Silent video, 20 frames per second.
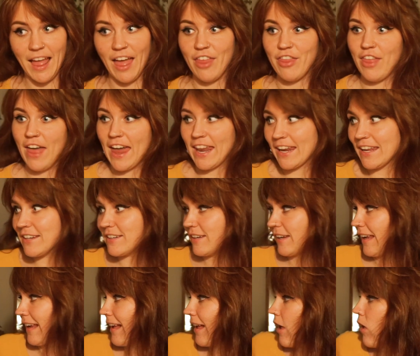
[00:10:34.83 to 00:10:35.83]
That
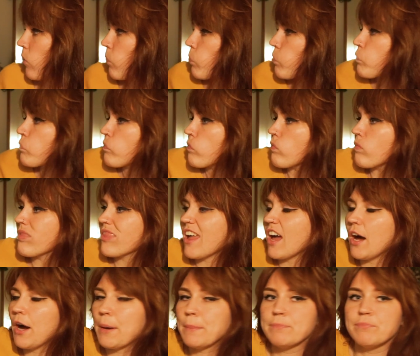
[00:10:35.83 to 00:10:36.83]
ending.
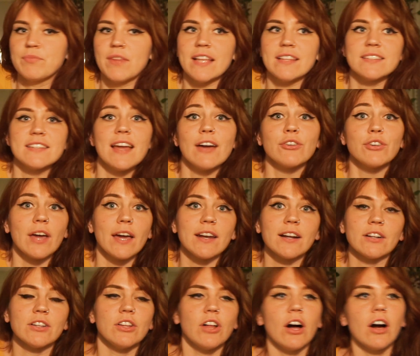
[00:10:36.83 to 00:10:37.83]
Um, it's now nine
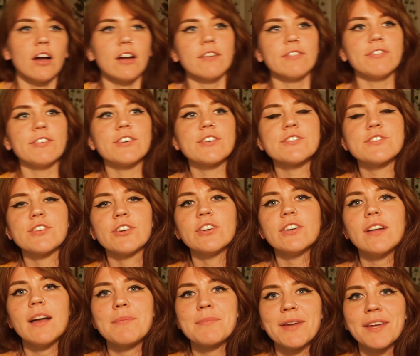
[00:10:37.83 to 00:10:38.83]
o'clock. For dessert,
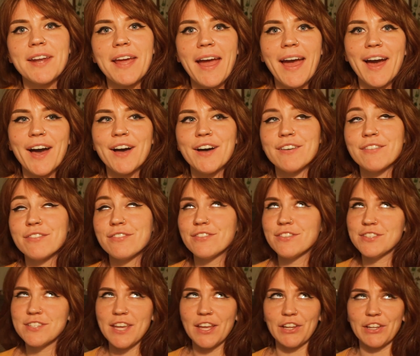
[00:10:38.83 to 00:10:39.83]
I'm gonna have
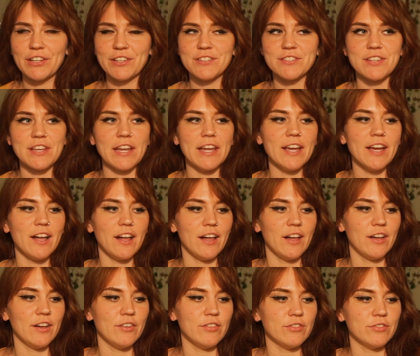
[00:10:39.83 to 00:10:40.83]
the delicacy
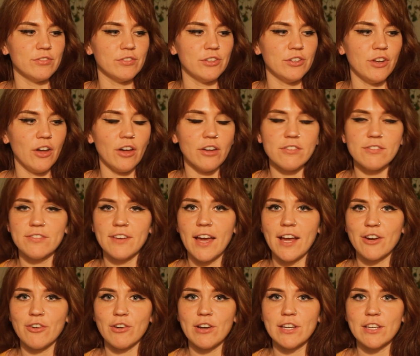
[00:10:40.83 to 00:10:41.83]
of
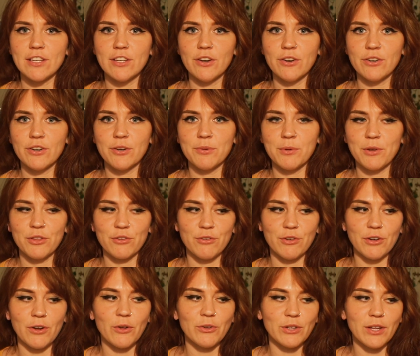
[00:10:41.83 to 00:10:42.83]
non-fat Greek yogurt with
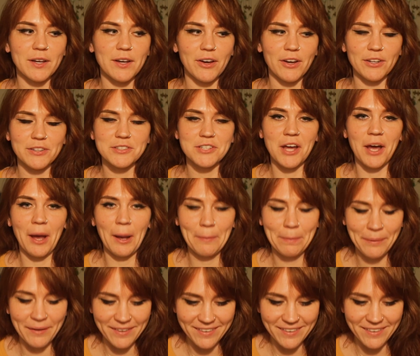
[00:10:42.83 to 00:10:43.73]
granola on top.